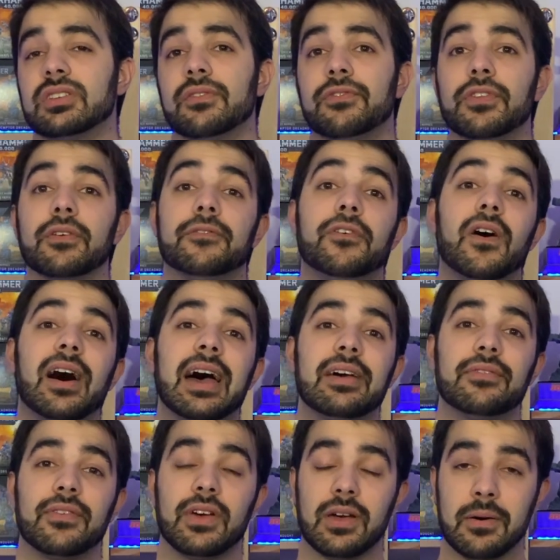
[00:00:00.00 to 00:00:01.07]
for the
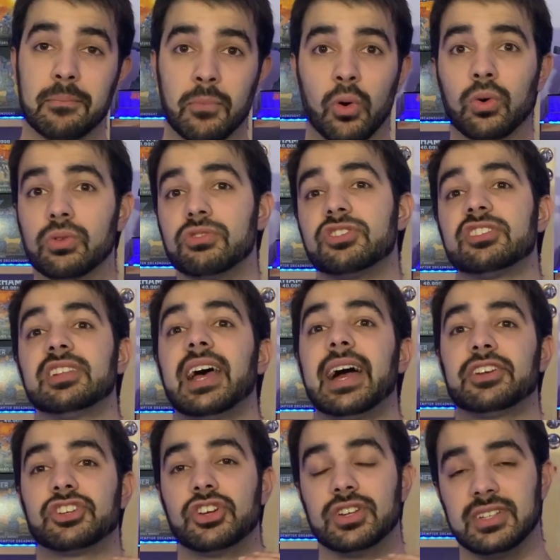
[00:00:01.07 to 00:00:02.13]
5 Immortals
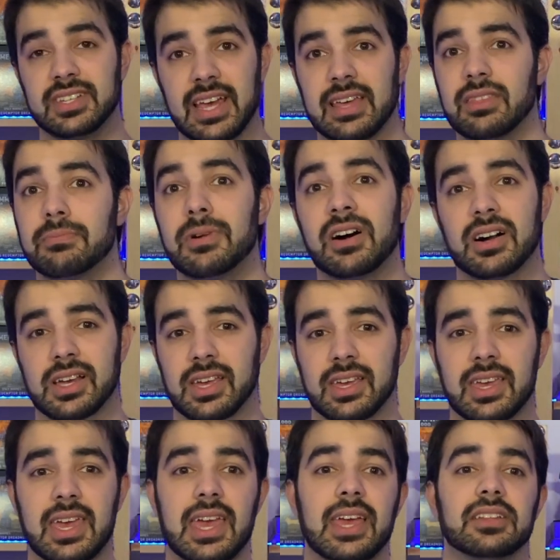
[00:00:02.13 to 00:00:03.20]
/ Deathmark
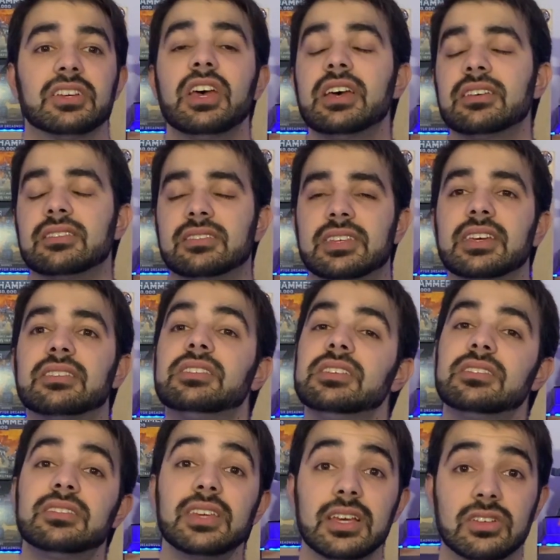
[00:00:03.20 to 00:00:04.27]
kit,
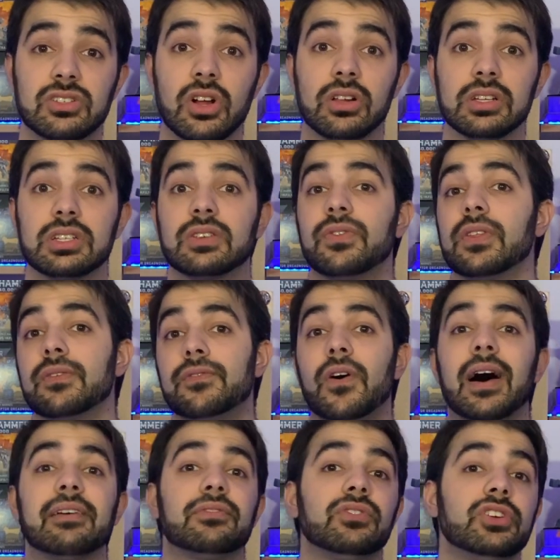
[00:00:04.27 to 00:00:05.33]
$66 for the
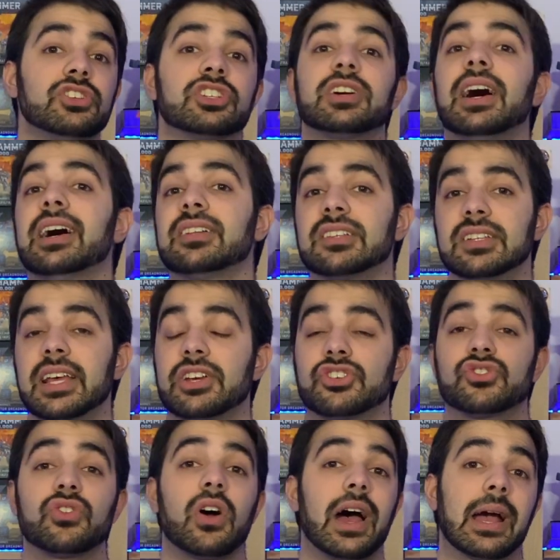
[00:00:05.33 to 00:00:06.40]
5 Lichguard /
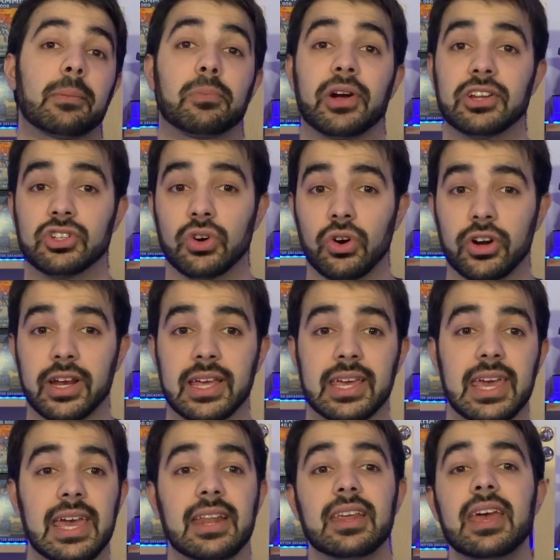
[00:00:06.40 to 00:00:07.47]
Triarch Praetorian
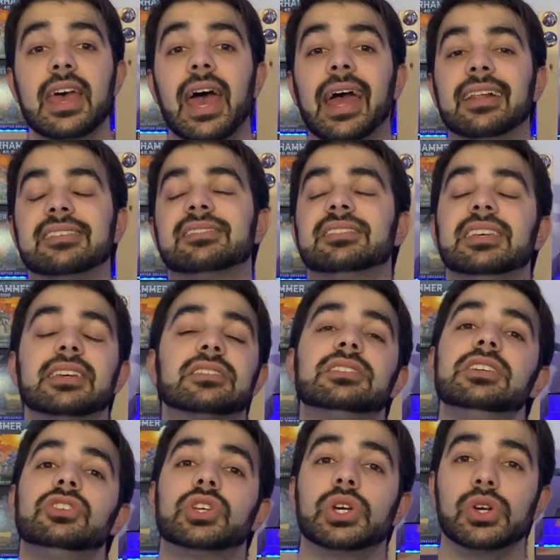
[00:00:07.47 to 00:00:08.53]
kit, and
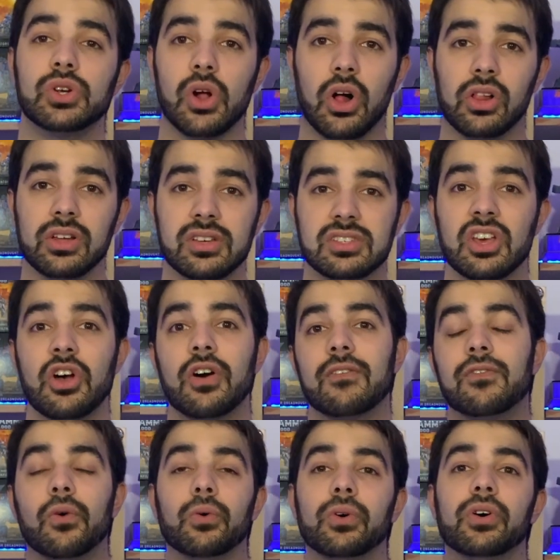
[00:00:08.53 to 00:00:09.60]
$62
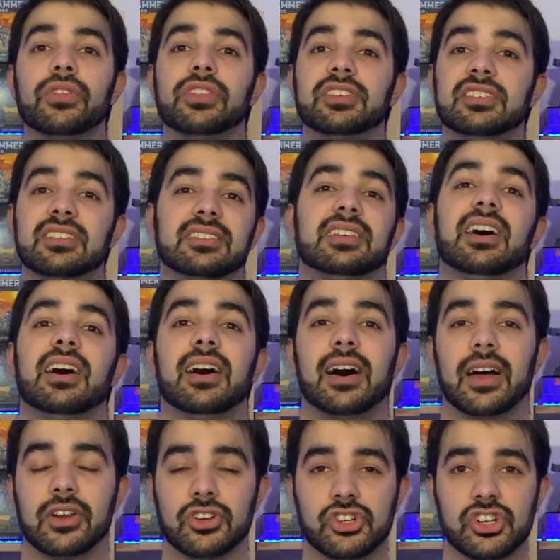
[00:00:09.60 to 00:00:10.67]
for the
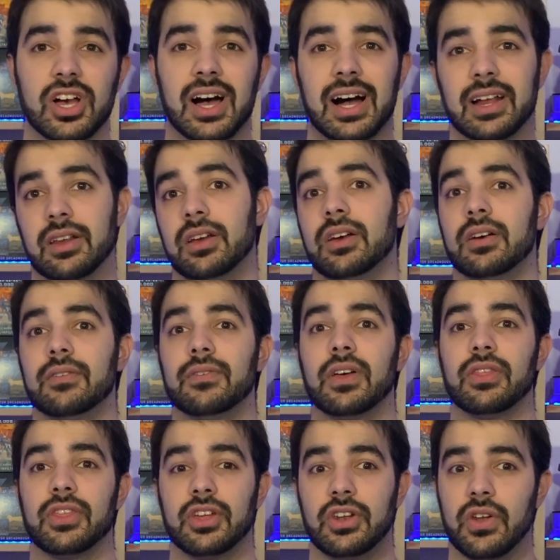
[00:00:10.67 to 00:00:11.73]
Satan Shard of
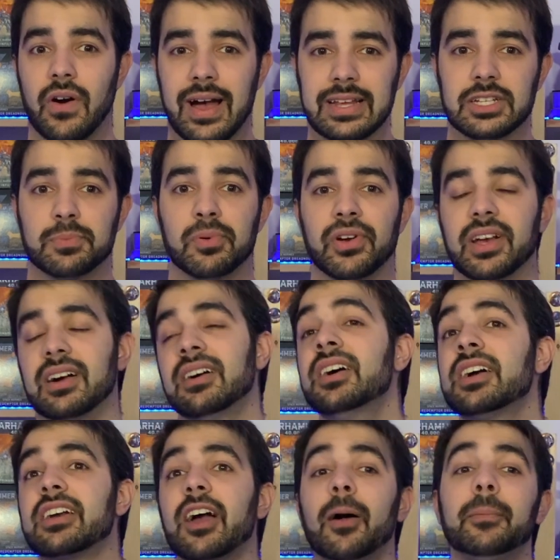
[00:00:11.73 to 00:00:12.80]
the Nightbringer,
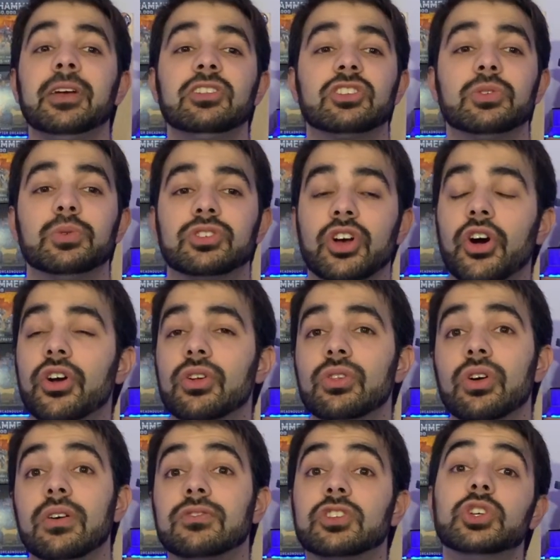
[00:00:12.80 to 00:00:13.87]
coming to a
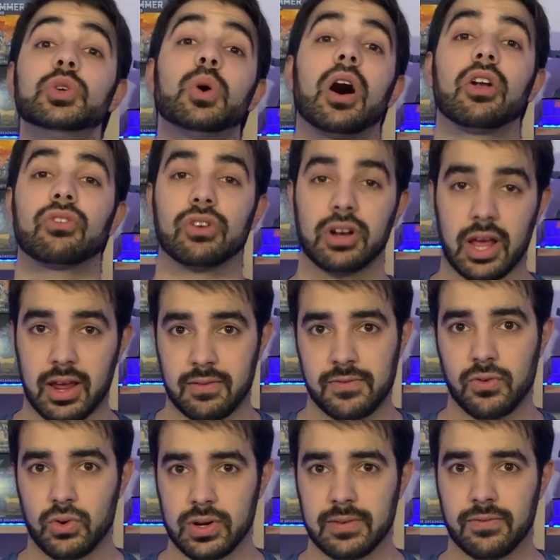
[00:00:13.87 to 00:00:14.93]
total of
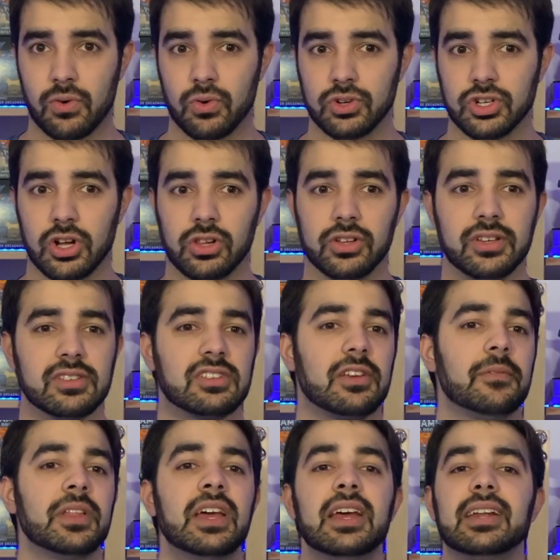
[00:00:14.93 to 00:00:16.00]
$244.
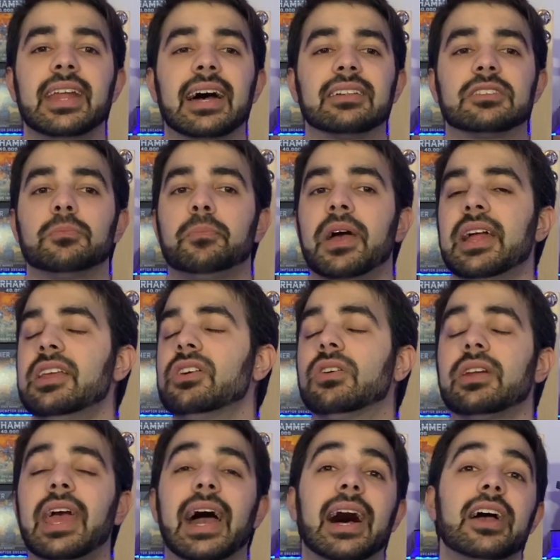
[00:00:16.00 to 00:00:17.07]
Now, depending
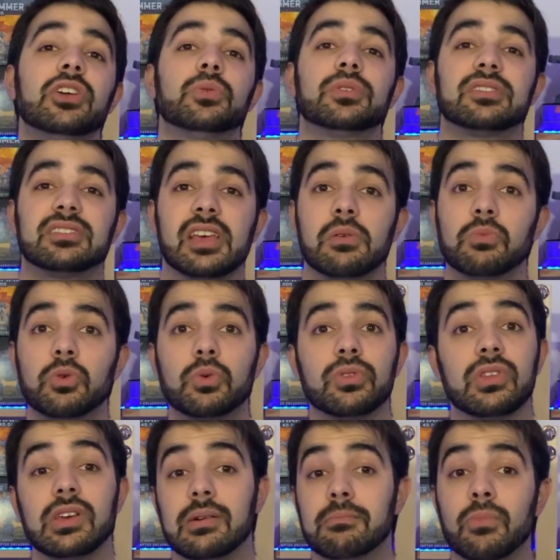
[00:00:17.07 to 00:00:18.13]
on how you assemble
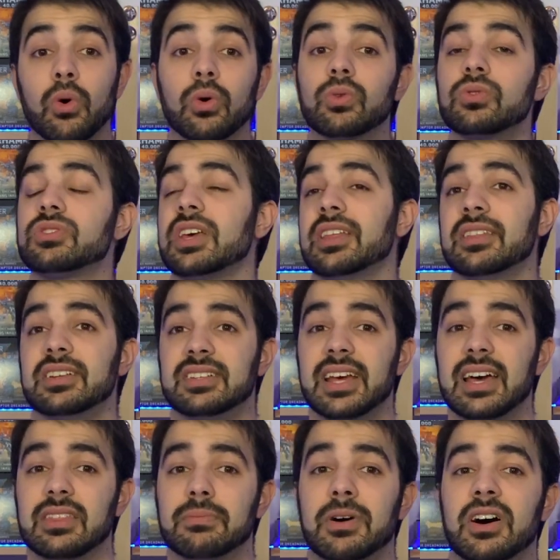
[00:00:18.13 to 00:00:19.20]
the Immortals and the
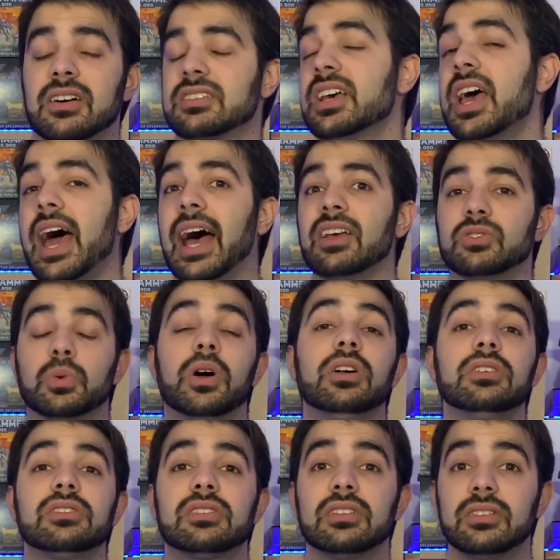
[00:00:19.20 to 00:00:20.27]
Deathmarks, as well
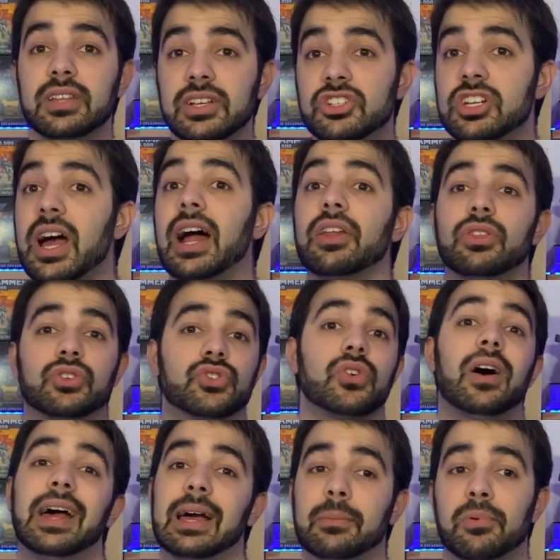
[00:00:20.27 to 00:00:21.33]
as the Lichguard and the
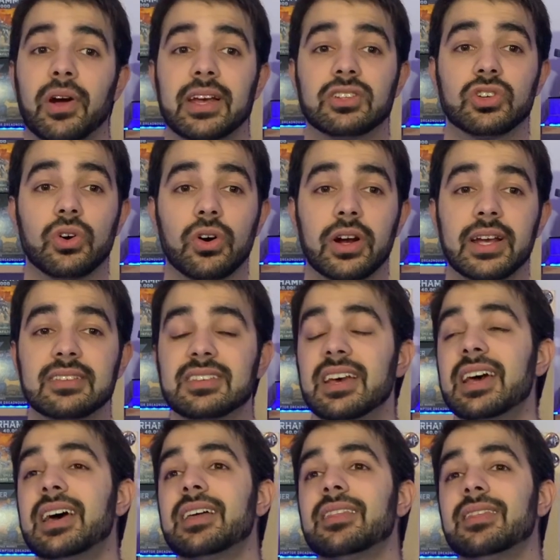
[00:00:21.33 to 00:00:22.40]
Triarch Praetorians,
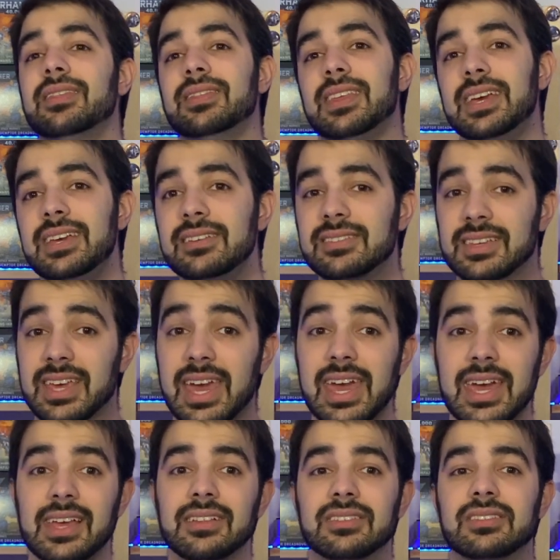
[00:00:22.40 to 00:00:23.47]
these
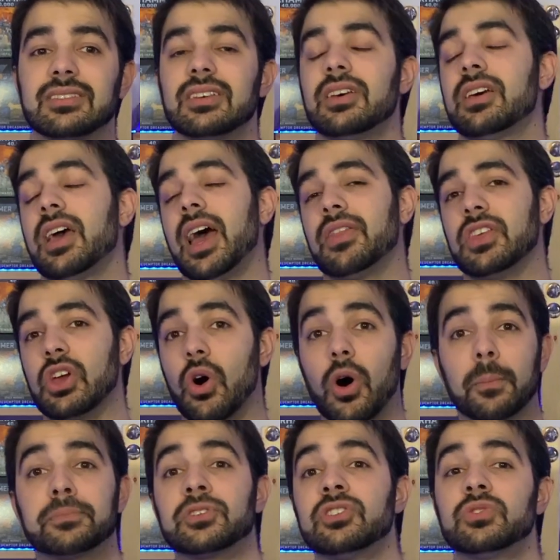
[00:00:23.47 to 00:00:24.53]
kits and the
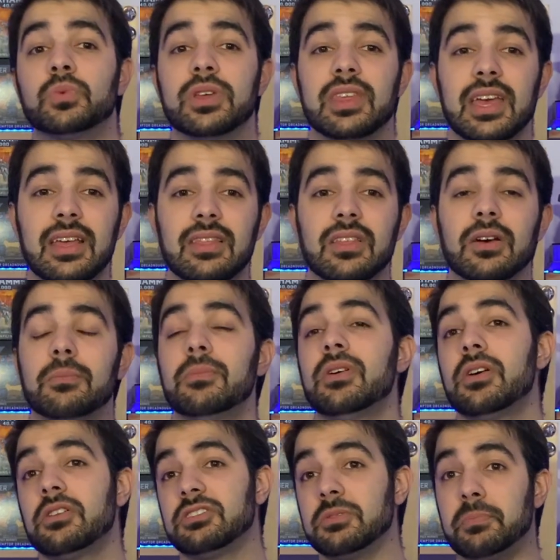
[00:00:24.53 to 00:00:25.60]
options within them,
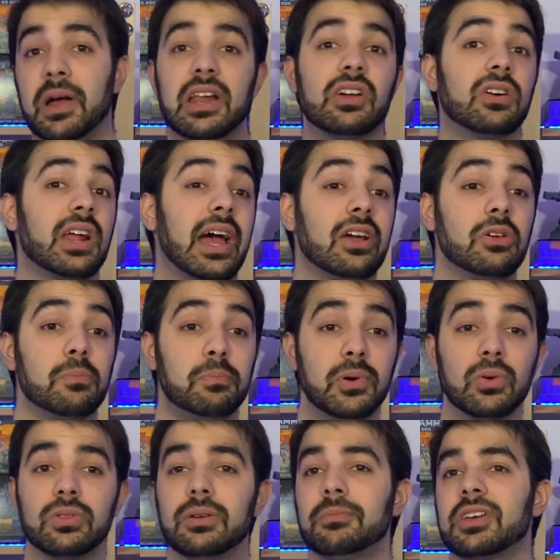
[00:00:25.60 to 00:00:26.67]
depending on how you
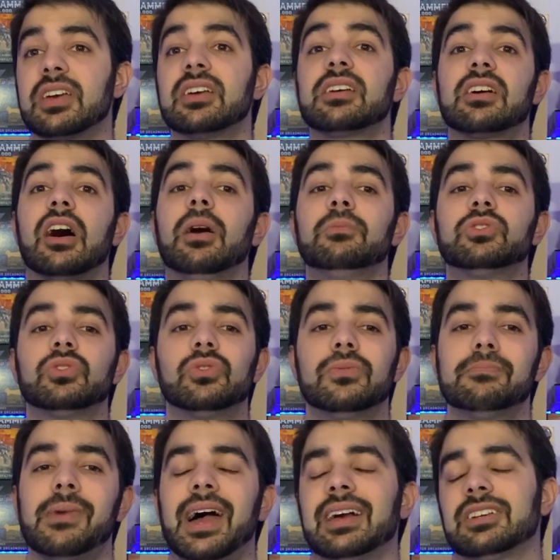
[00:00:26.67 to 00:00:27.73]
build them, can come to a
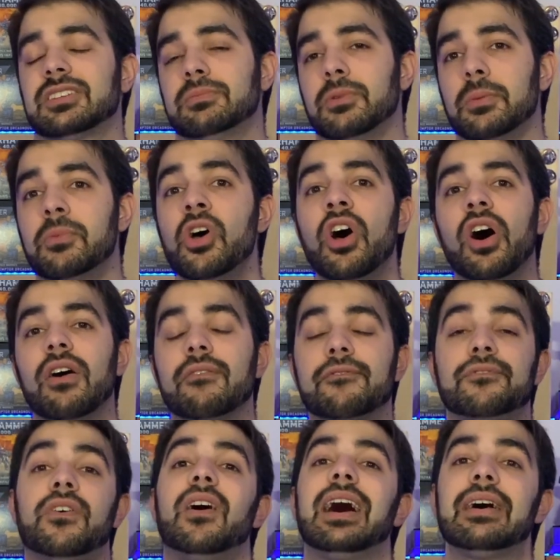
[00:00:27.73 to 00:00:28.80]
maximum of
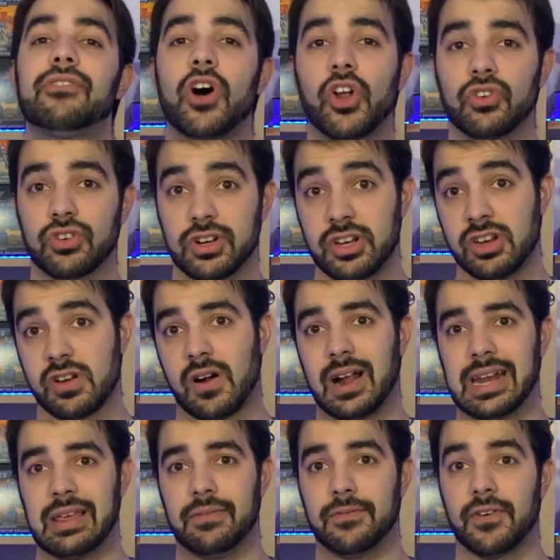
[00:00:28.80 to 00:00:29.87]

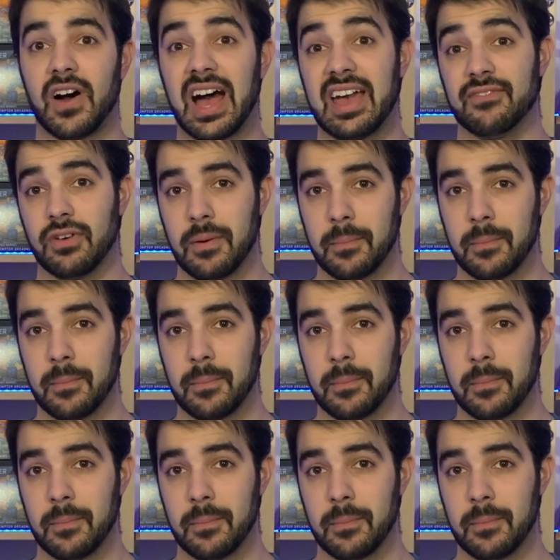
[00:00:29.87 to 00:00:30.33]
595